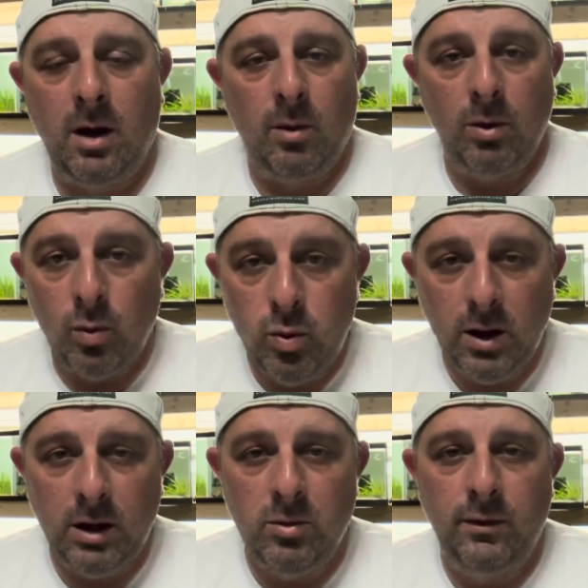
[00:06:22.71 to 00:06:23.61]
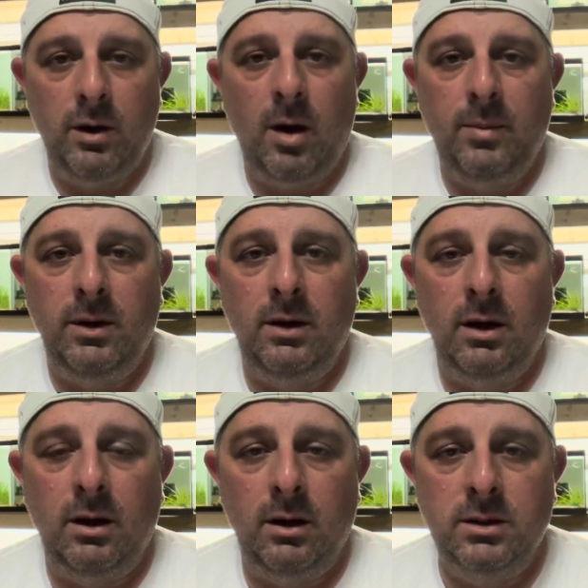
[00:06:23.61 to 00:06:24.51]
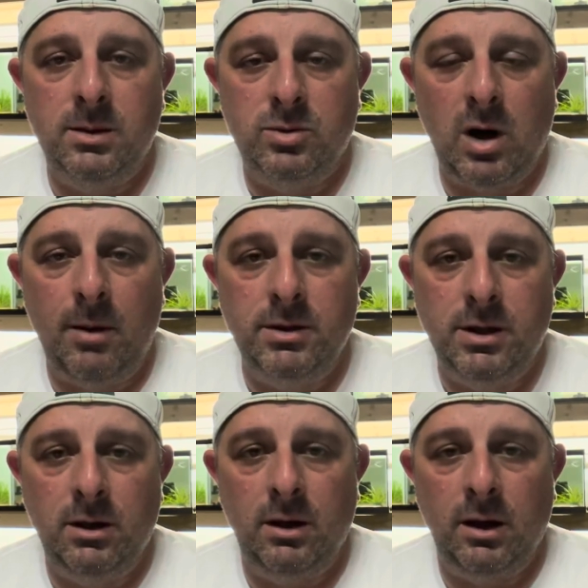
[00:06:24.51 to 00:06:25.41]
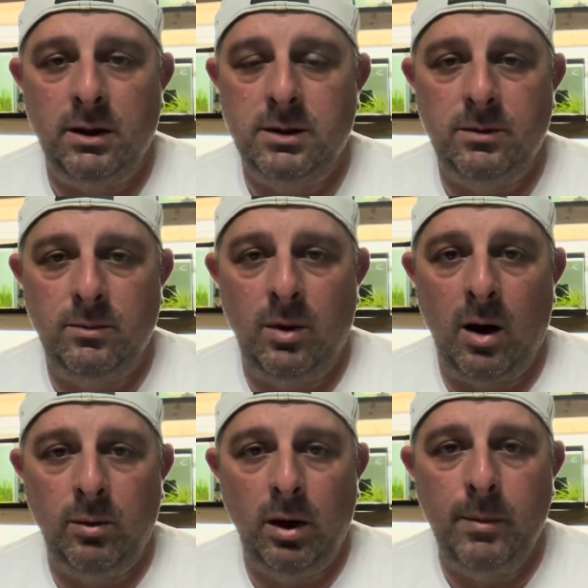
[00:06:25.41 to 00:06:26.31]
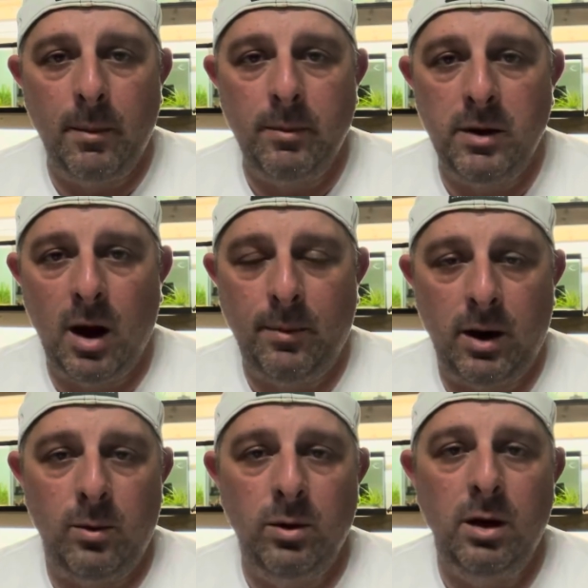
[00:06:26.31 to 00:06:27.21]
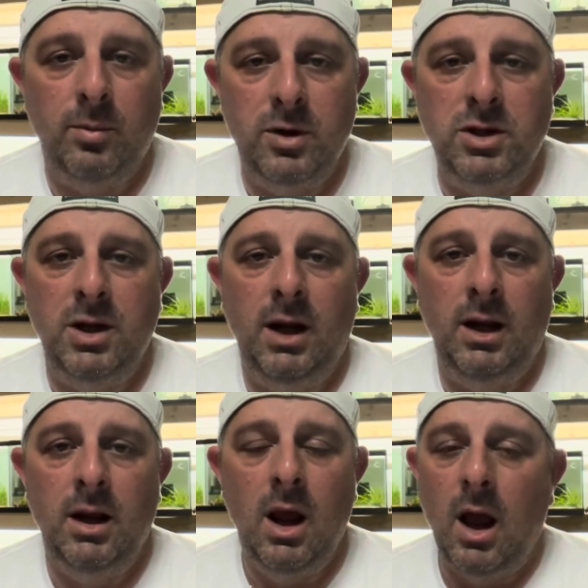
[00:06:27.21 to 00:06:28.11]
We're really moving up in the subscribers here. It's really pumping me up, and I really appreciate it.